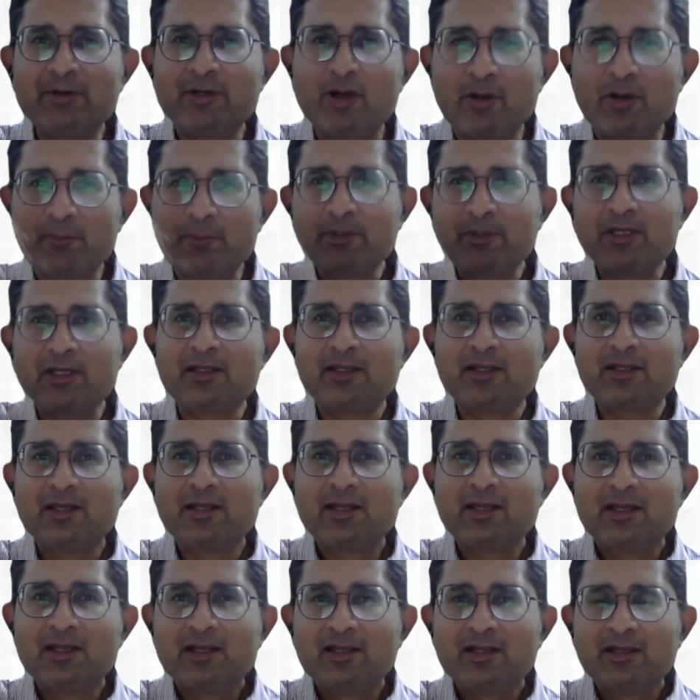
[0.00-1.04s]
adopt it
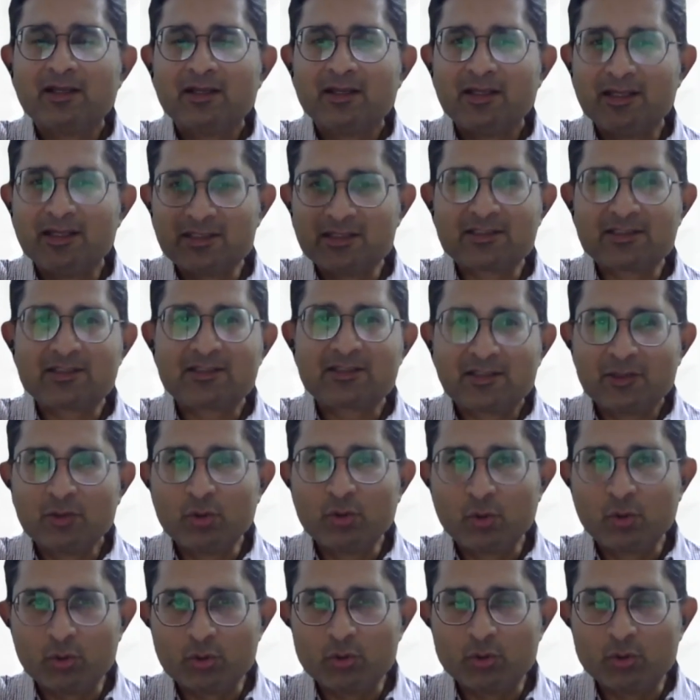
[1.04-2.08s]
is
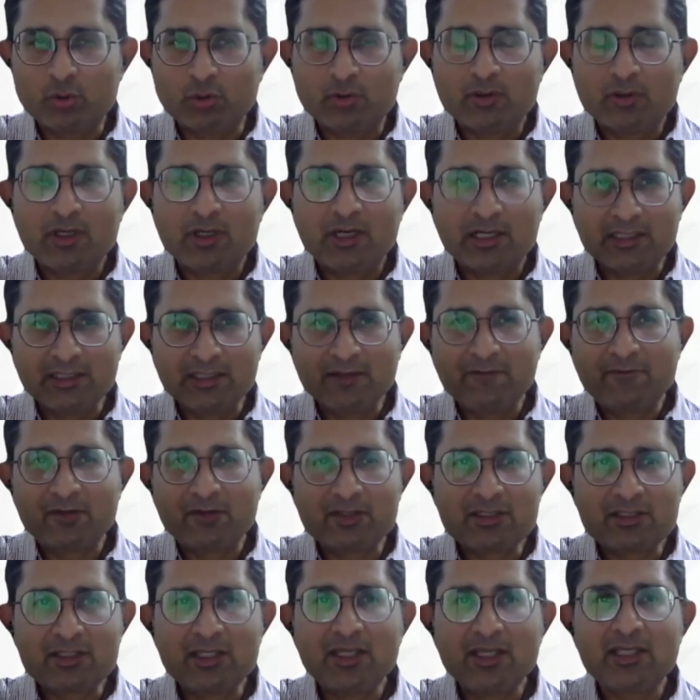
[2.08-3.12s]
no go. I think
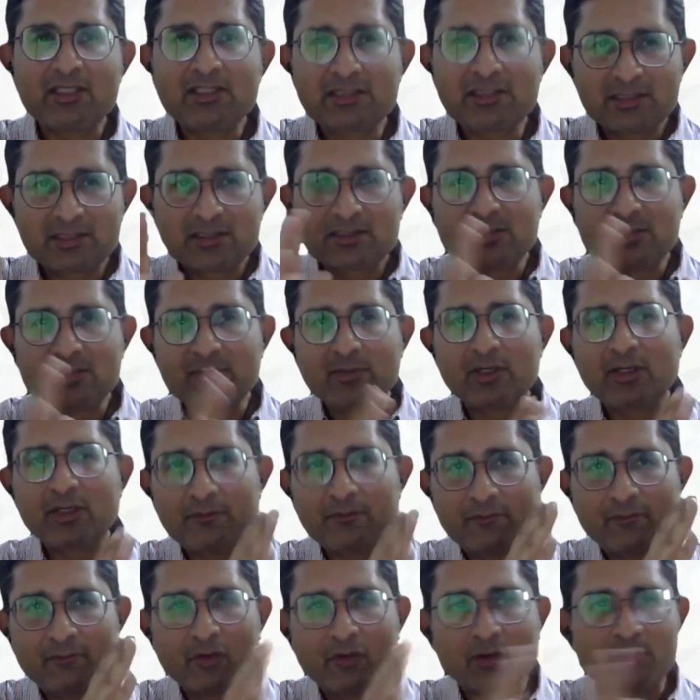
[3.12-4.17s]
first thing is some kind
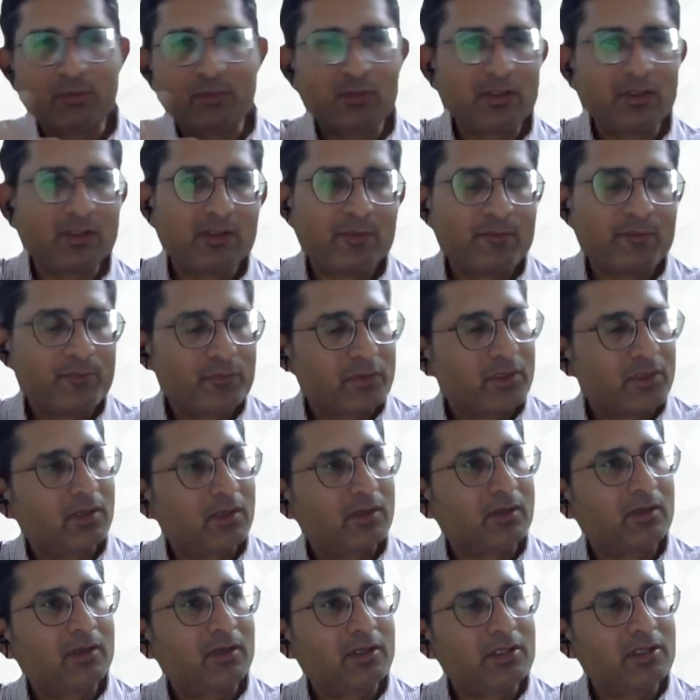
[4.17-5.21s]
of formal
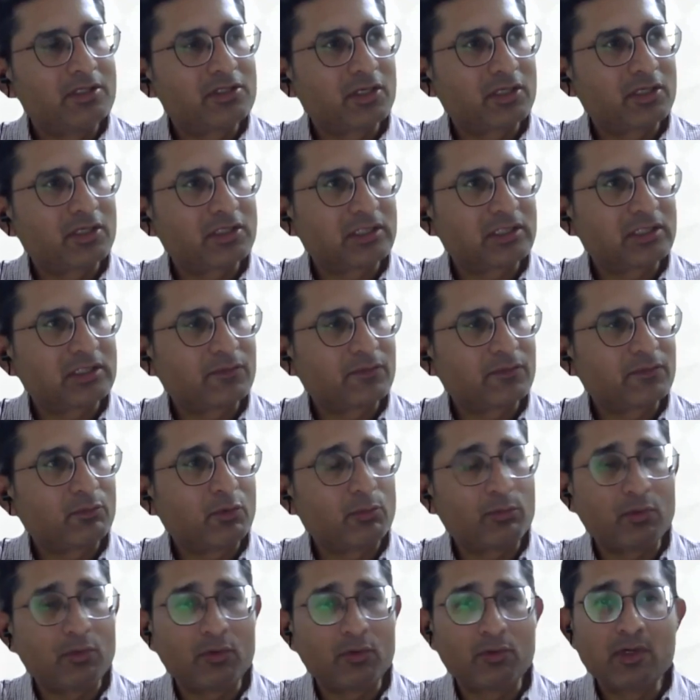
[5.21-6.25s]
instructions from
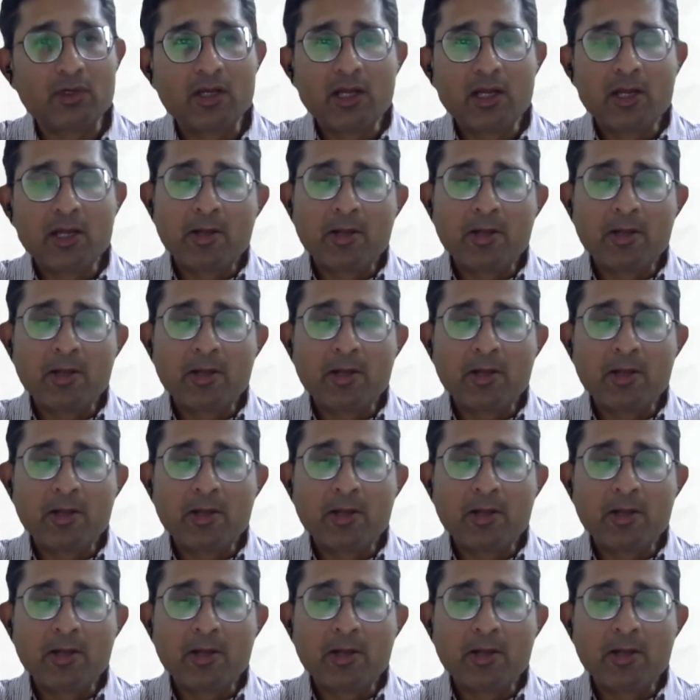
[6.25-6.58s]
above.